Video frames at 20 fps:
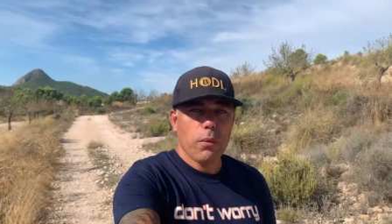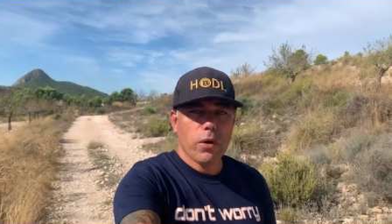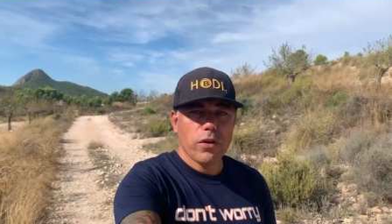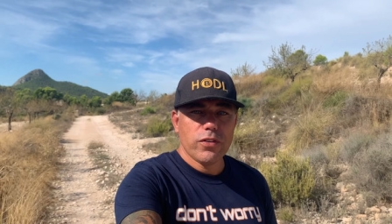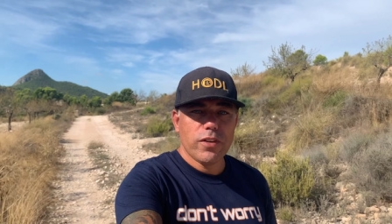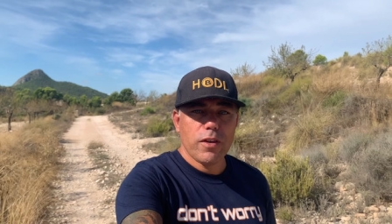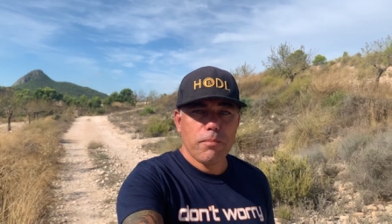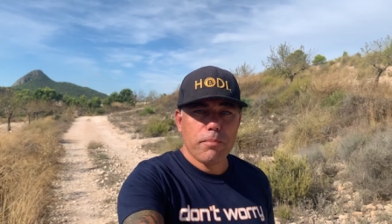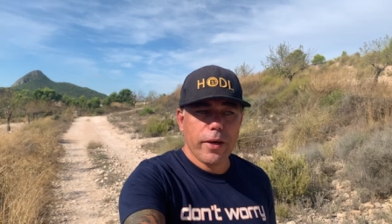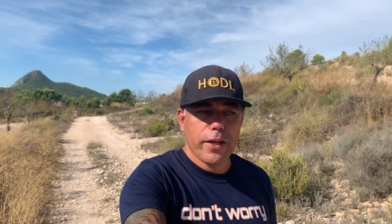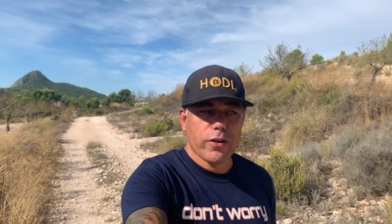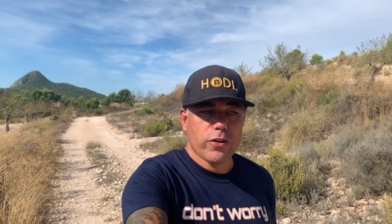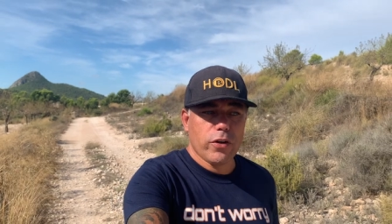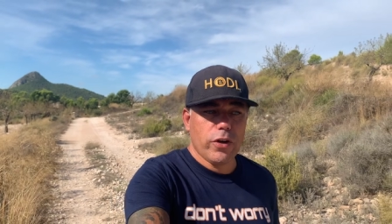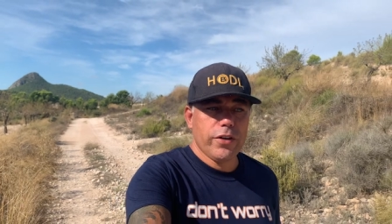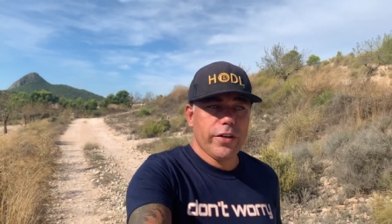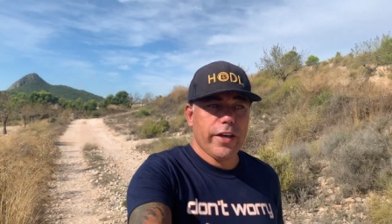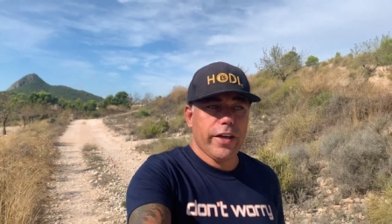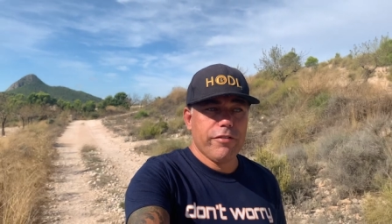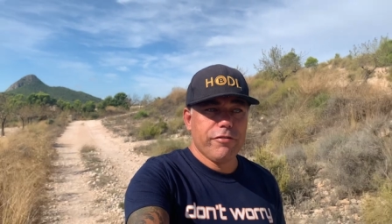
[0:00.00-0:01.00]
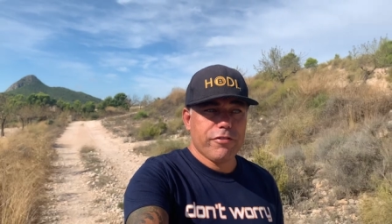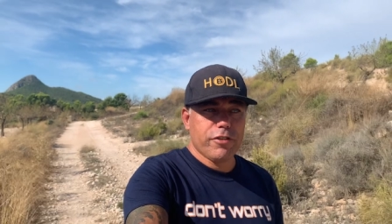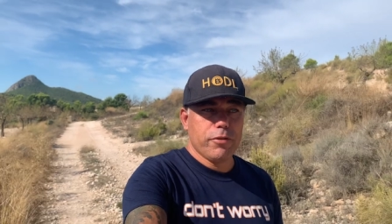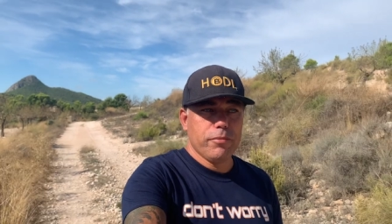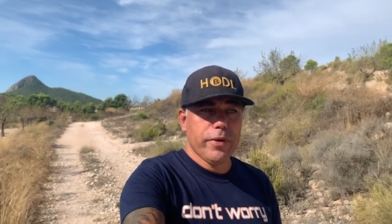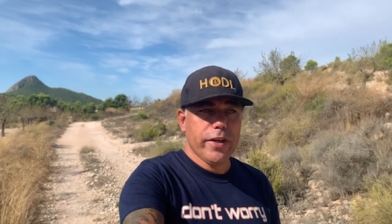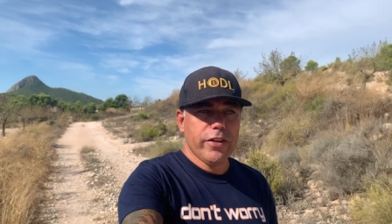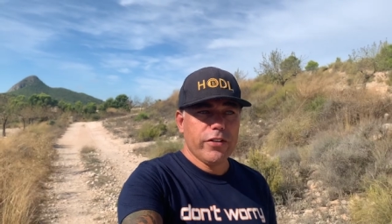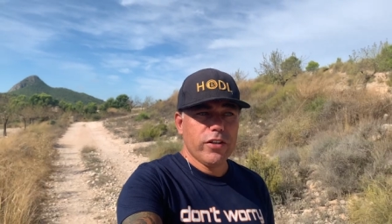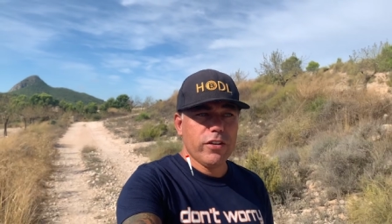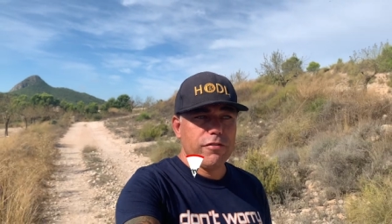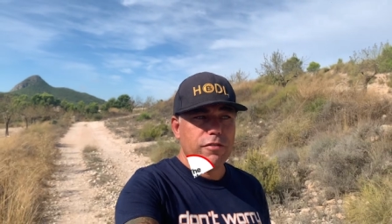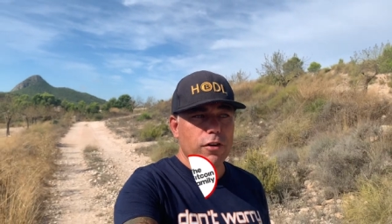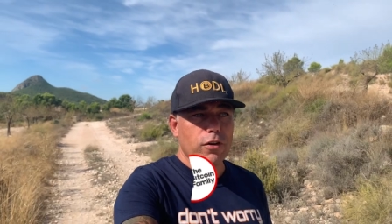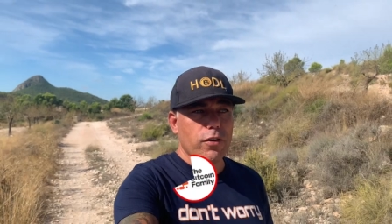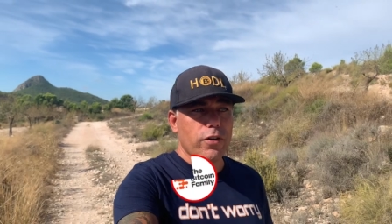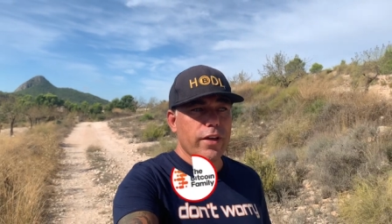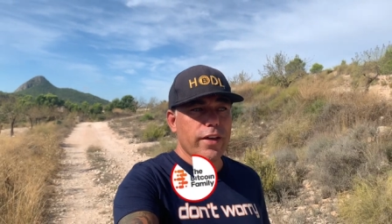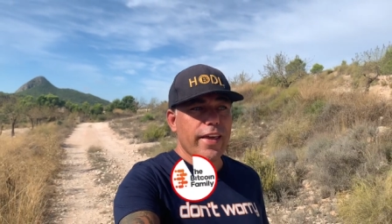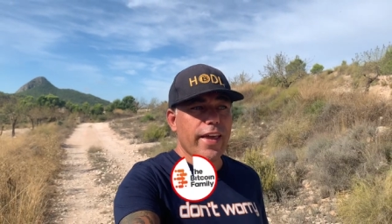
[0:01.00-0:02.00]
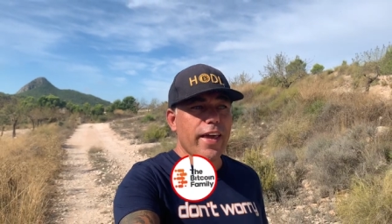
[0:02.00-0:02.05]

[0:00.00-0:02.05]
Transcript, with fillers: was the Bitcoin information for today.